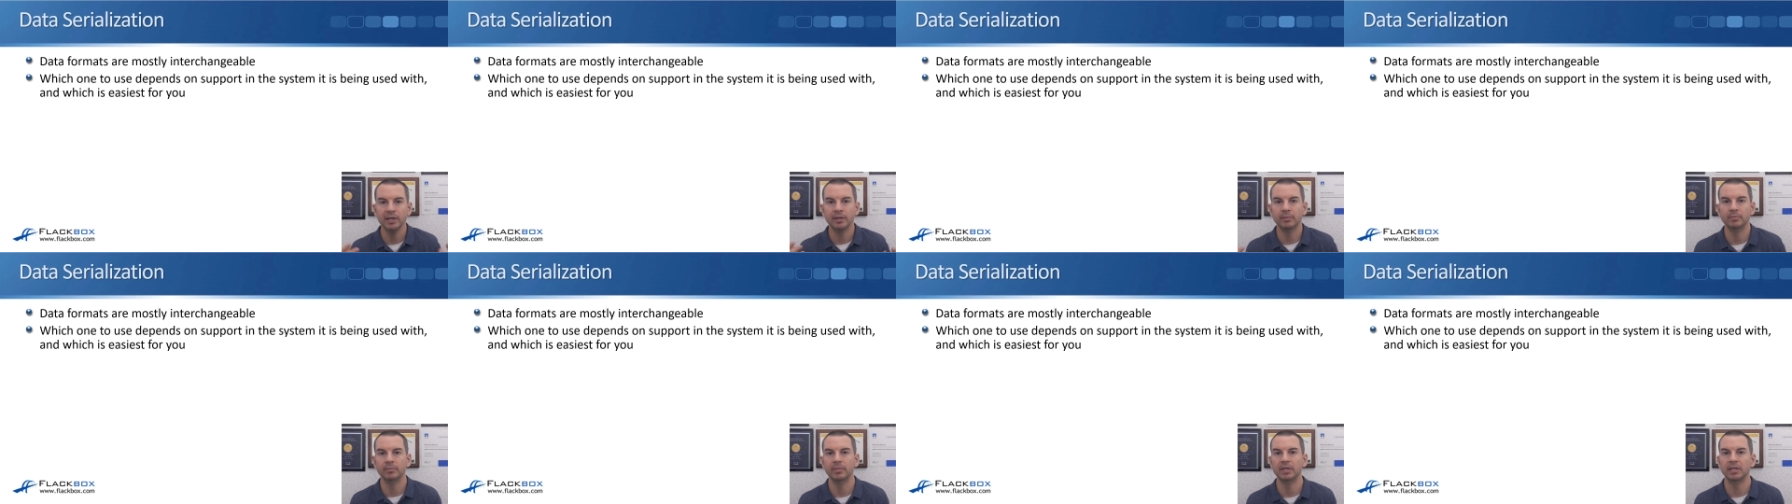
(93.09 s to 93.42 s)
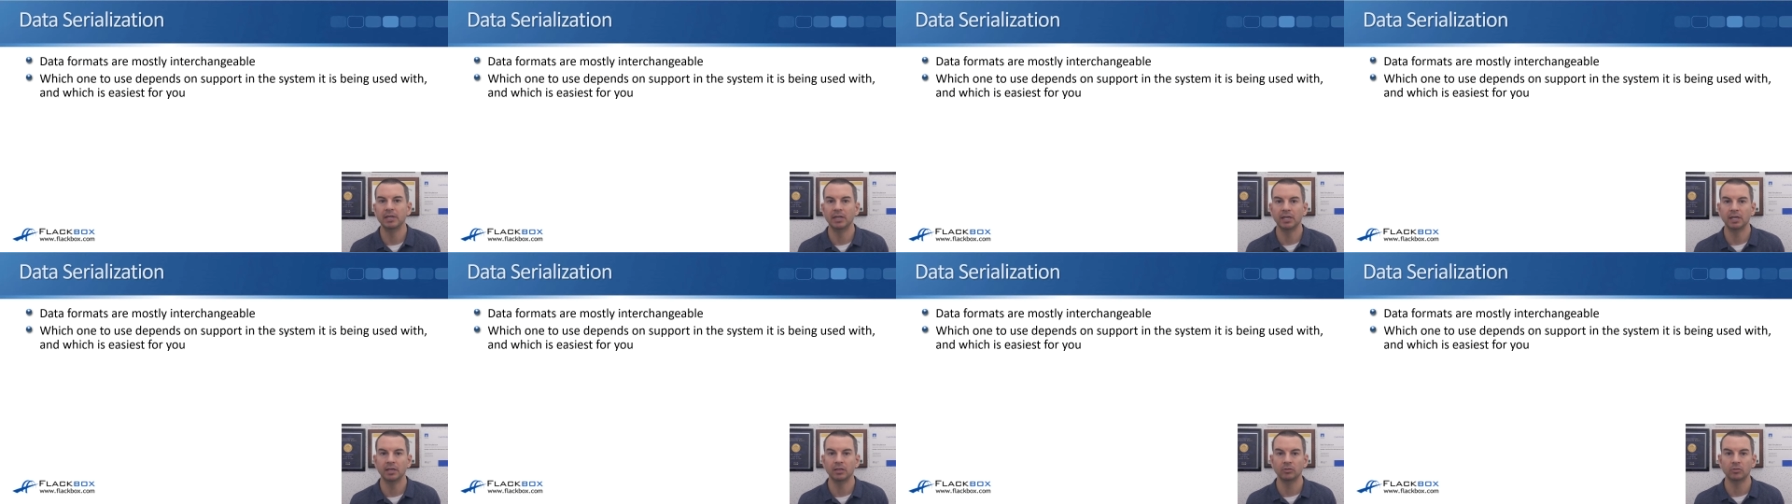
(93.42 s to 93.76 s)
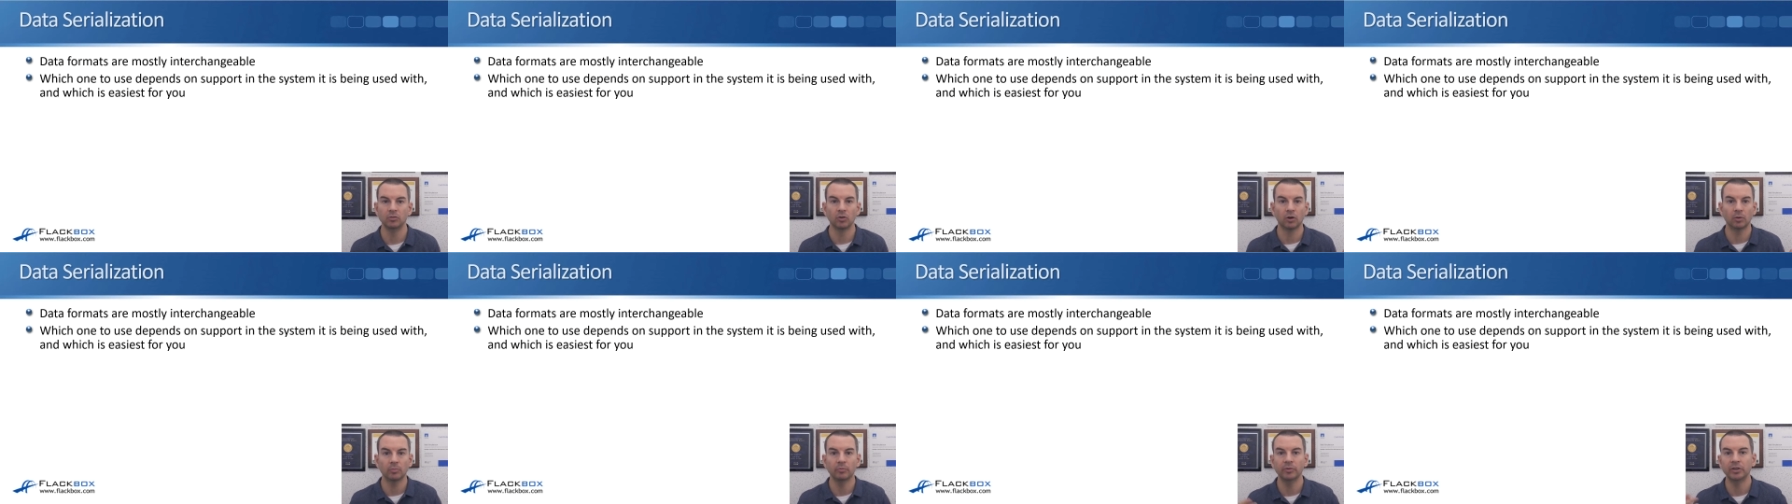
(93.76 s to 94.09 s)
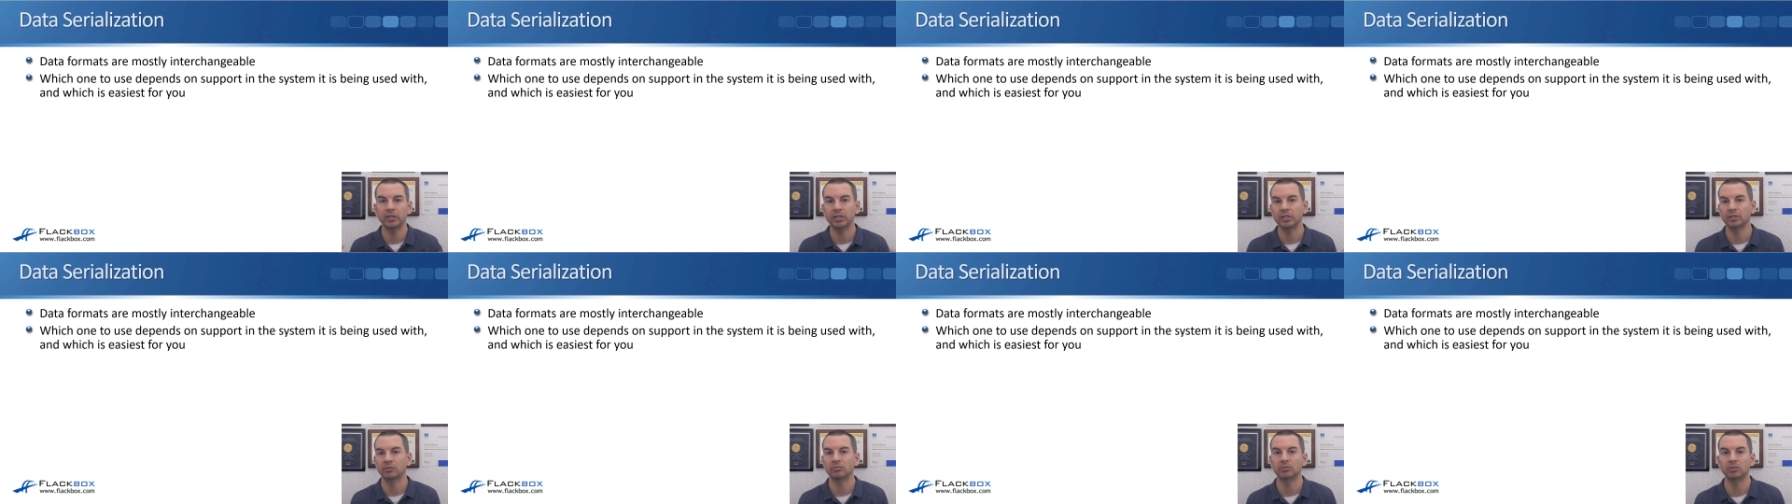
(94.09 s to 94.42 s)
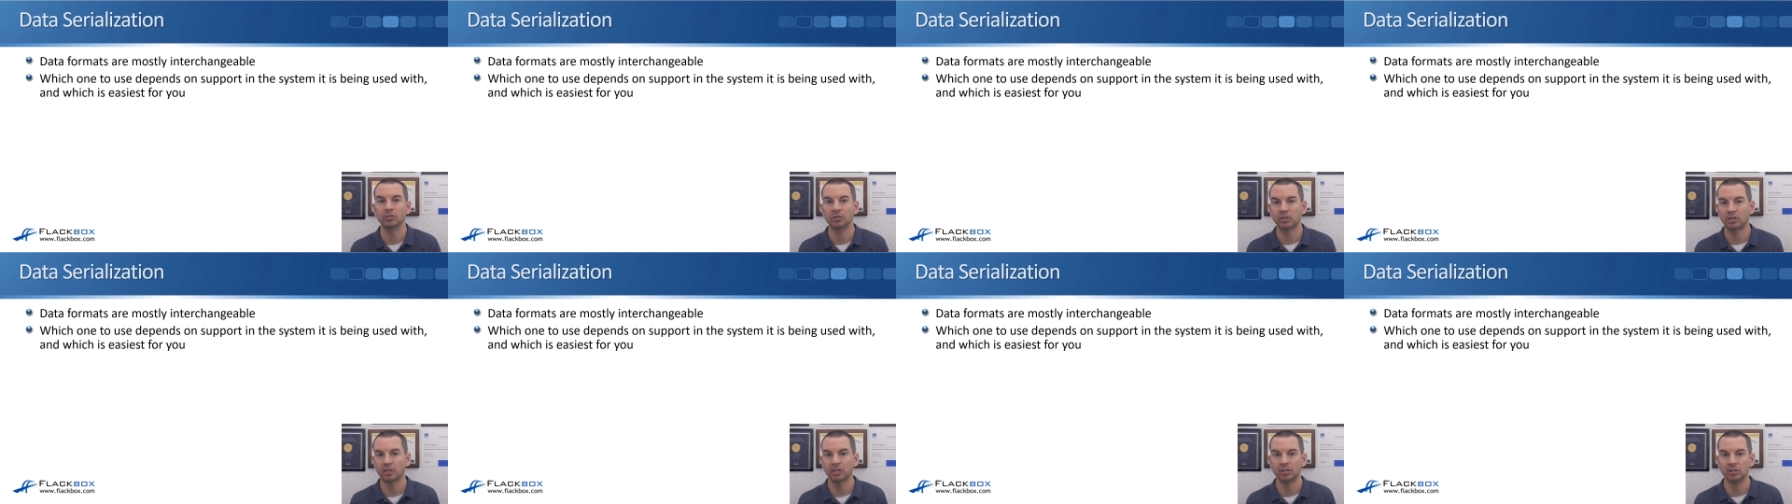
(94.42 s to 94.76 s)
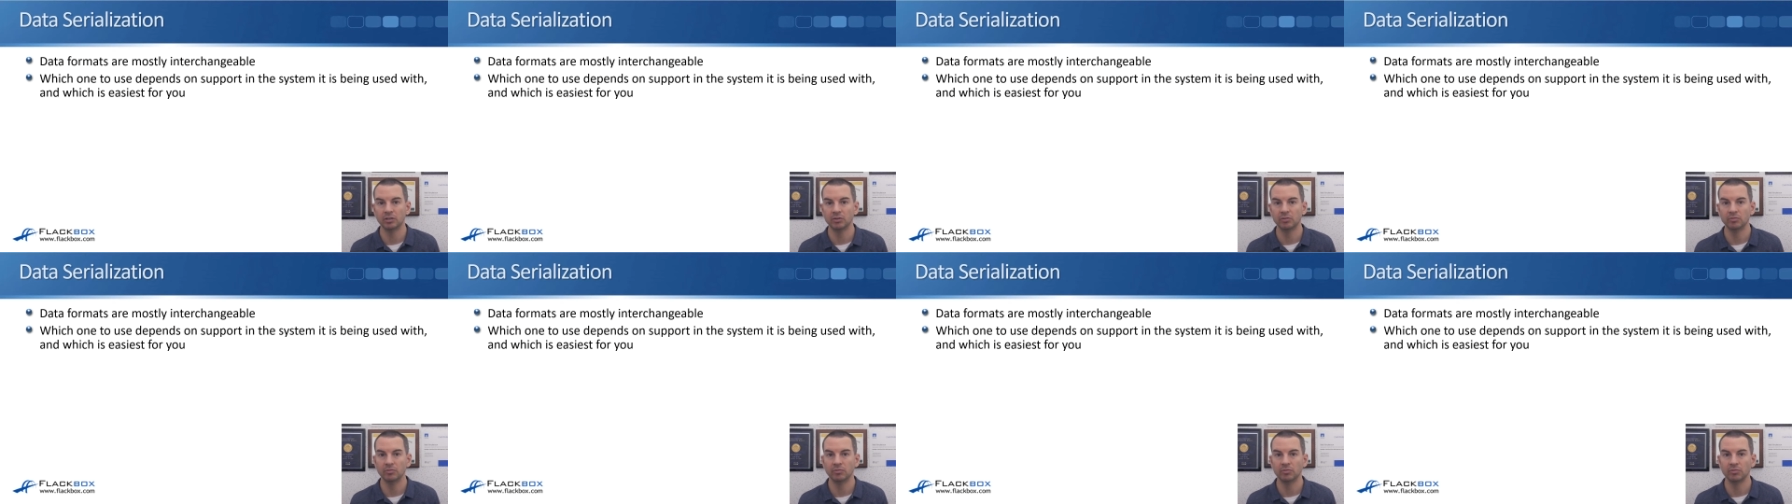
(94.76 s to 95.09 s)
meaning normally you can
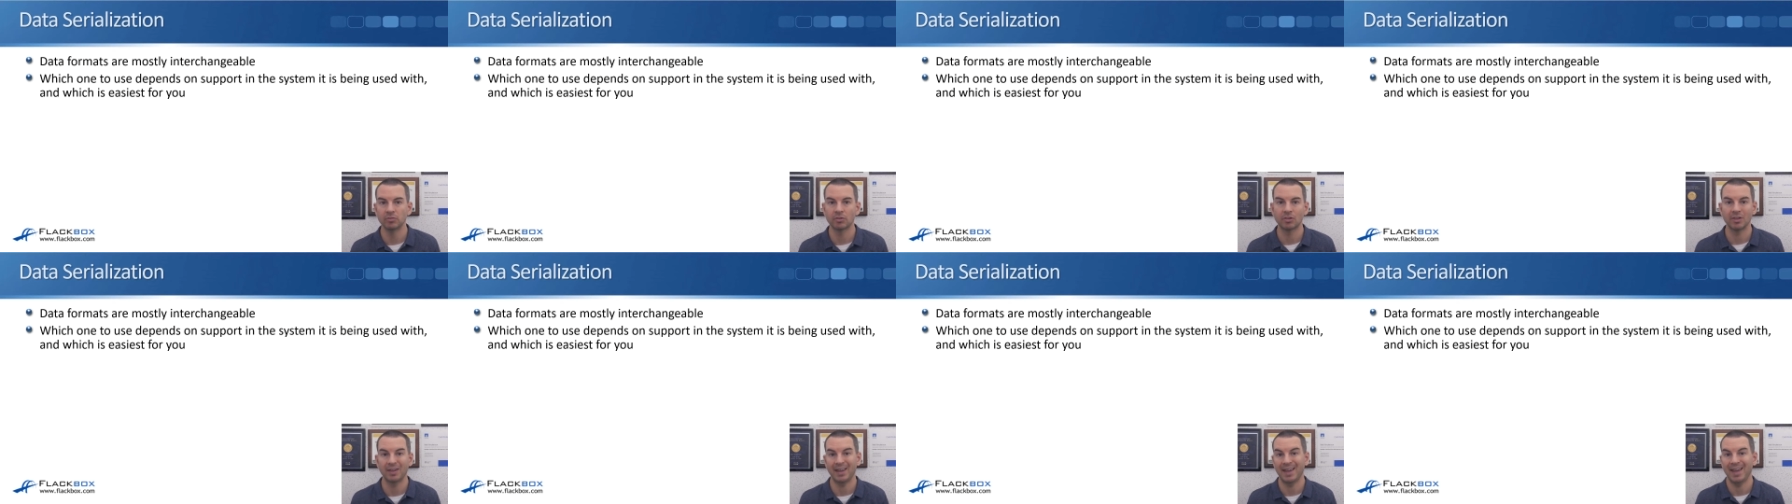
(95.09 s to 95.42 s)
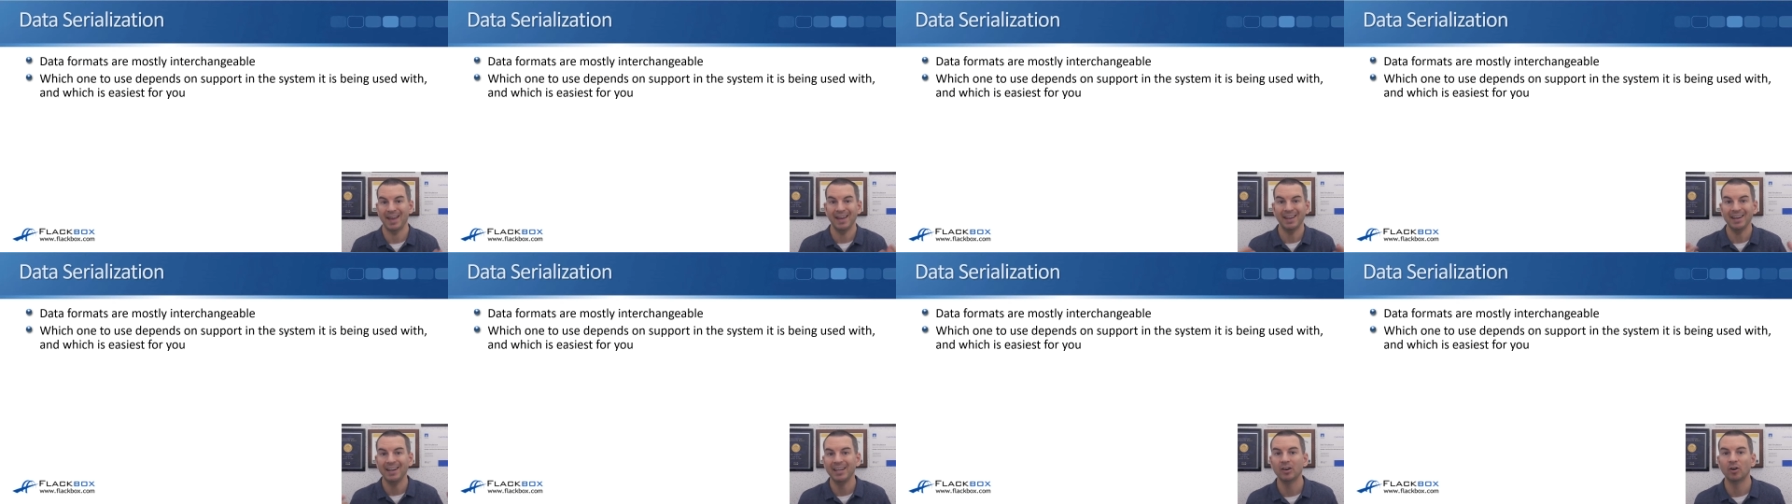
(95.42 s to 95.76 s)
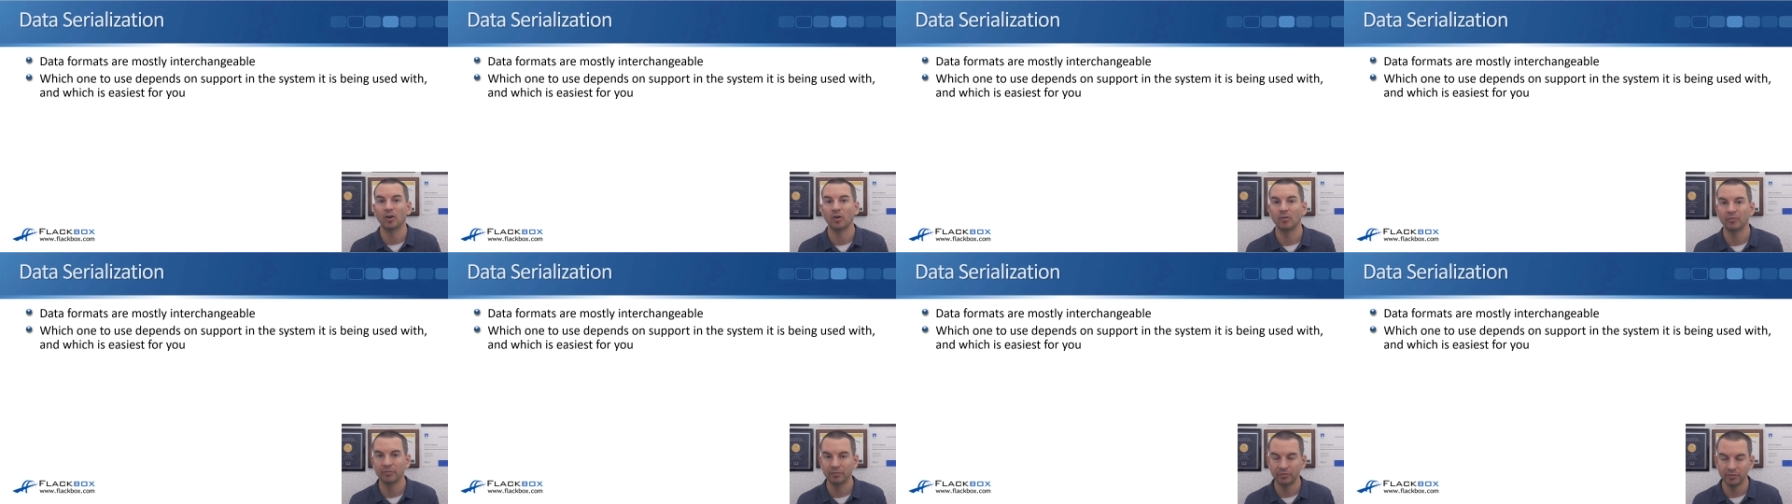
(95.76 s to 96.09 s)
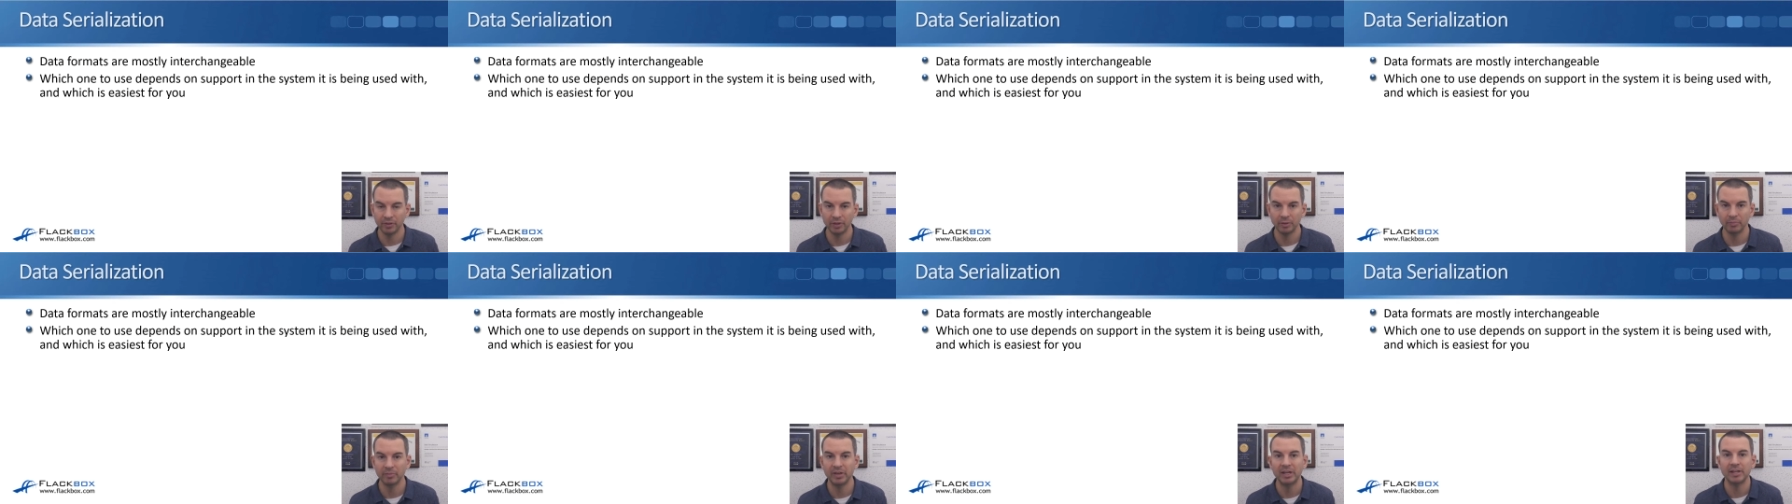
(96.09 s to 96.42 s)
use any of them.